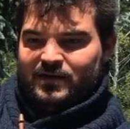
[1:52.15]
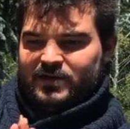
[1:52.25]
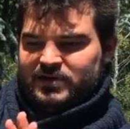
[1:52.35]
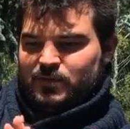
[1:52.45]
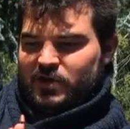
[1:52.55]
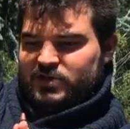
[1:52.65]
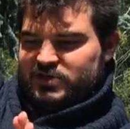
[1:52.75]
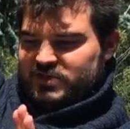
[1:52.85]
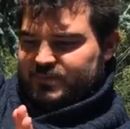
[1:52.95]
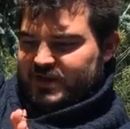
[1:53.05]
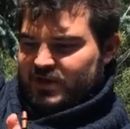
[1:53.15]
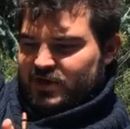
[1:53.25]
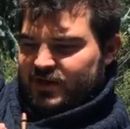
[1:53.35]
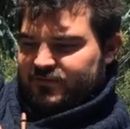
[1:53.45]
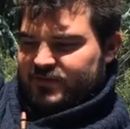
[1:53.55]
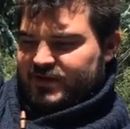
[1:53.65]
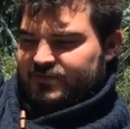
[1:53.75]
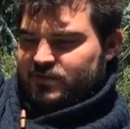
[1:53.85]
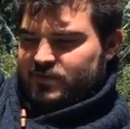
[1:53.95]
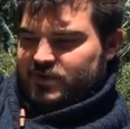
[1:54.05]
You just want it just big enough to
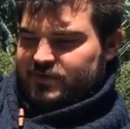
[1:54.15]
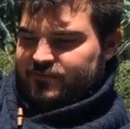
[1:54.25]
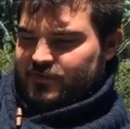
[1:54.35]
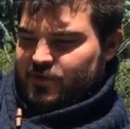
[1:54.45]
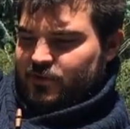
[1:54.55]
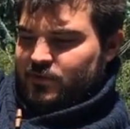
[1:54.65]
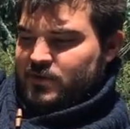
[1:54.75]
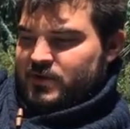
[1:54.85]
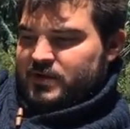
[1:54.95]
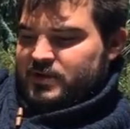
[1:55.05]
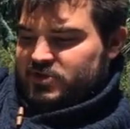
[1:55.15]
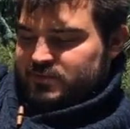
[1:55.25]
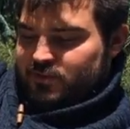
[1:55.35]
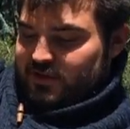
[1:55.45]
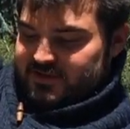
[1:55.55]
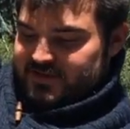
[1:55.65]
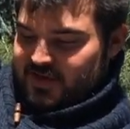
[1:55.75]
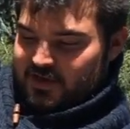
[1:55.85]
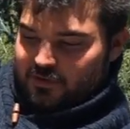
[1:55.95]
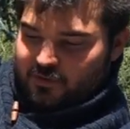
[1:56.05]
give you a good flow. And just put a
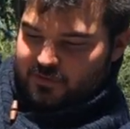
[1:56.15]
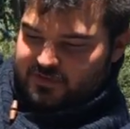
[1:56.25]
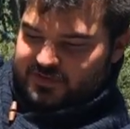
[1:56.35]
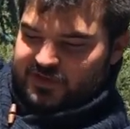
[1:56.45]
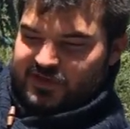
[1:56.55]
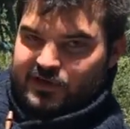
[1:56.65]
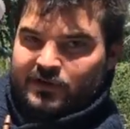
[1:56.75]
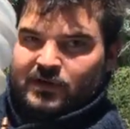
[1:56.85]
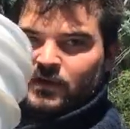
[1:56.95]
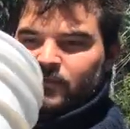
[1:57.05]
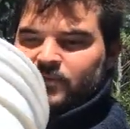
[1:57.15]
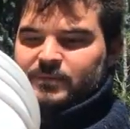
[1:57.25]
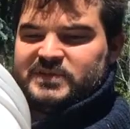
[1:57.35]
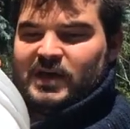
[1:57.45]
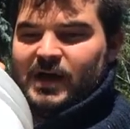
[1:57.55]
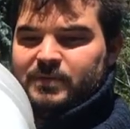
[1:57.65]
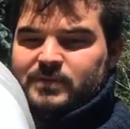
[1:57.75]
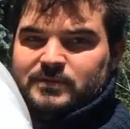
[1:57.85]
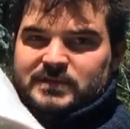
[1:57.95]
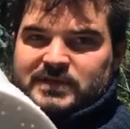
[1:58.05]
ton of holes in there from top
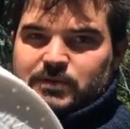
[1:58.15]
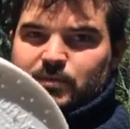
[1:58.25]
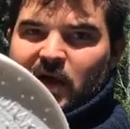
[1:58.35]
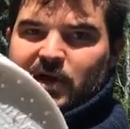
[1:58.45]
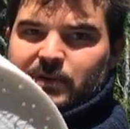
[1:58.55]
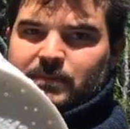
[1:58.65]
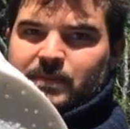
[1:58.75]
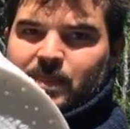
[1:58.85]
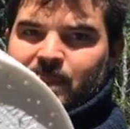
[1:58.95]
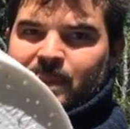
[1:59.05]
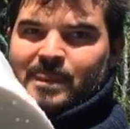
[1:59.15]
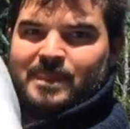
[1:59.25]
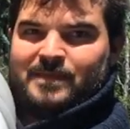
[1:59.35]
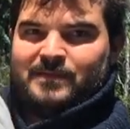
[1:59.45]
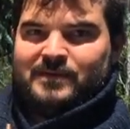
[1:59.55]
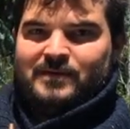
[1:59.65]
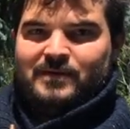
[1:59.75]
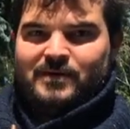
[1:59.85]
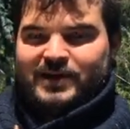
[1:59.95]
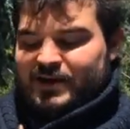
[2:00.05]
to bottom.
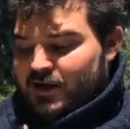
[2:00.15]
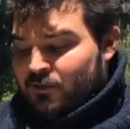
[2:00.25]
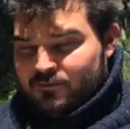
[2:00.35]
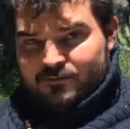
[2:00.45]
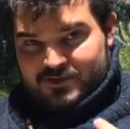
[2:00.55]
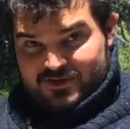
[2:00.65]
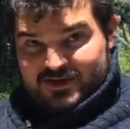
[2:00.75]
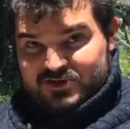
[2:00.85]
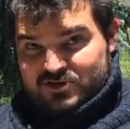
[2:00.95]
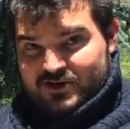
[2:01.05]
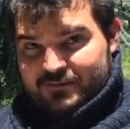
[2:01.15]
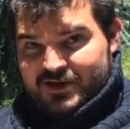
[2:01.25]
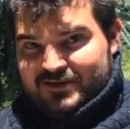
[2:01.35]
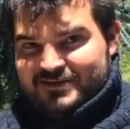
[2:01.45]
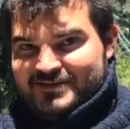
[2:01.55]
Okay, now you guys come in.